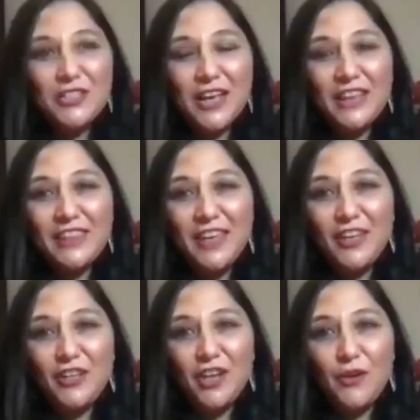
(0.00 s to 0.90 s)
I
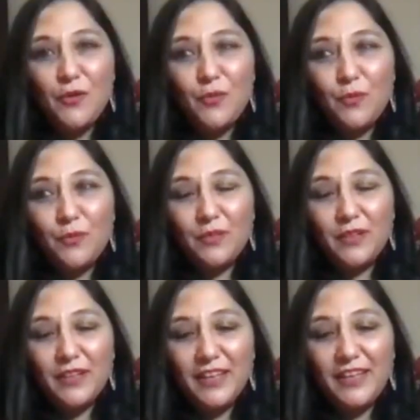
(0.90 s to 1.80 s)
think, you know,
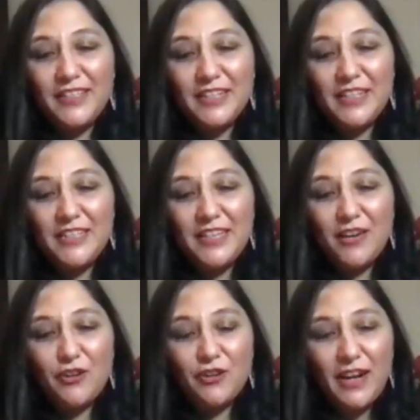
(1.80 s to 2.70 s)
it's going to
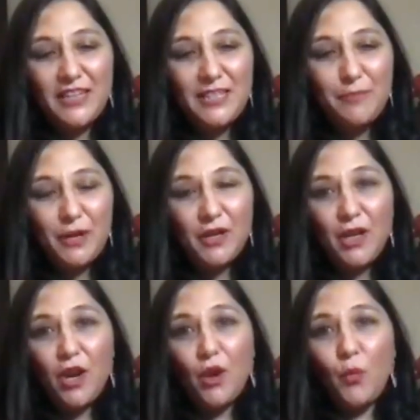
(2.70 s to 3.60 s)
sound crazy, but
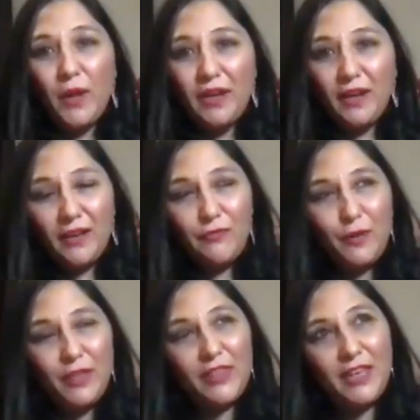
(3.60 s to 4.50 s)
if
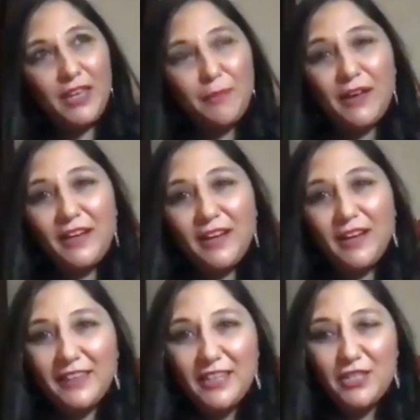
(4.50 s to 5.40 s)
we think about it
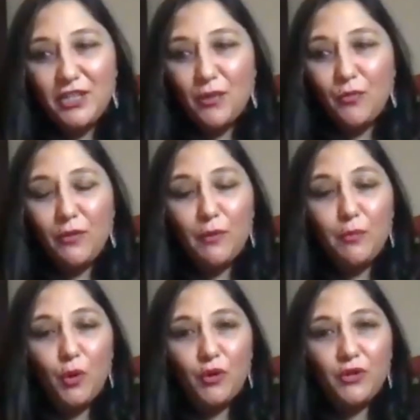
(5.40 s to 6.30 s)
like this, you know, we were
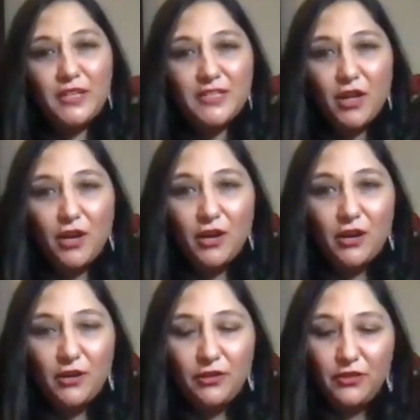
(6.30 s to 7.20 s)
put on this
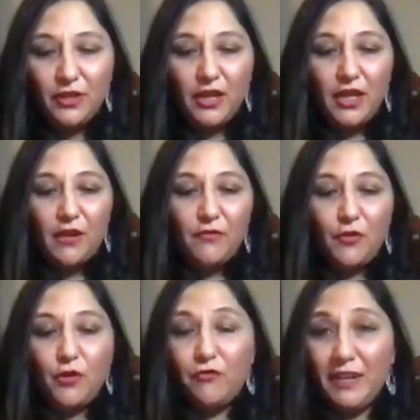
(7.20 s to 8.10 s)
earth
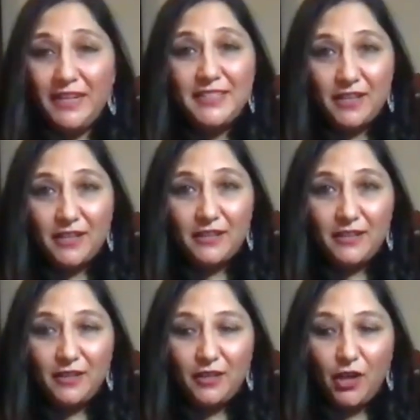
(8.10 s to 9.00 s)
for a reason.
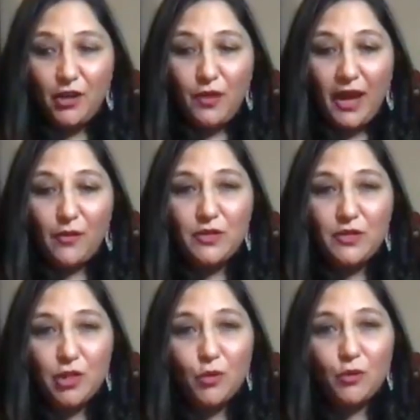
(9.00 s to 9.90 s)
You know, our
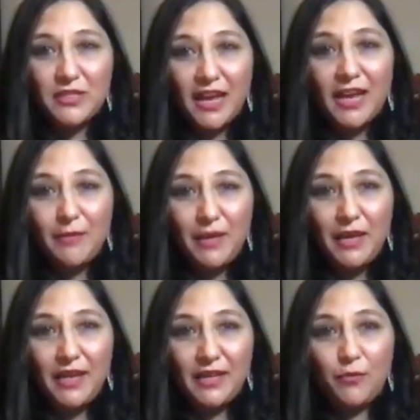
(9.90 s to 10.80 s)
souls came
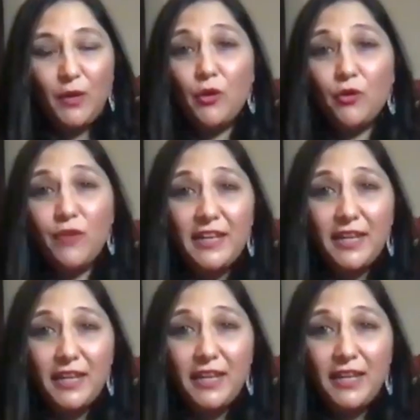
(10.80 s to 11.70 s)
in, we
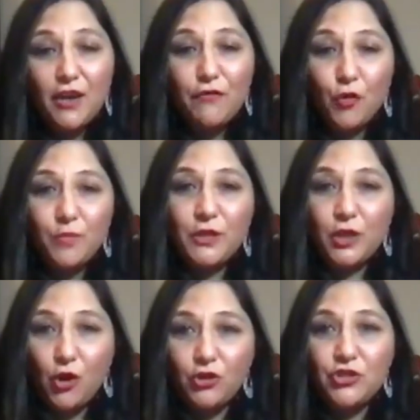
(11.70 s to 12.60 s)
already formed a
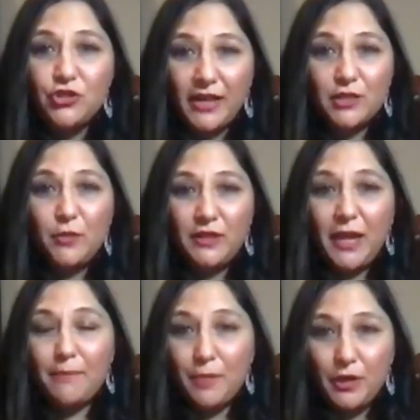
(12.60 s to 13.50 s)
contract with
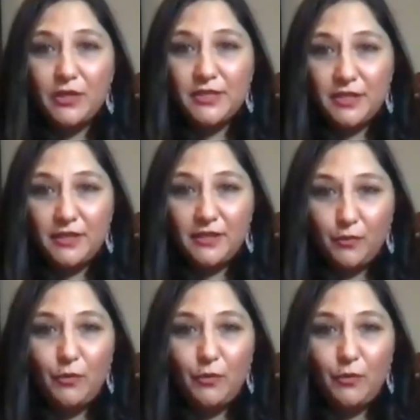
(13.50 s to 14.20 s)
that person that we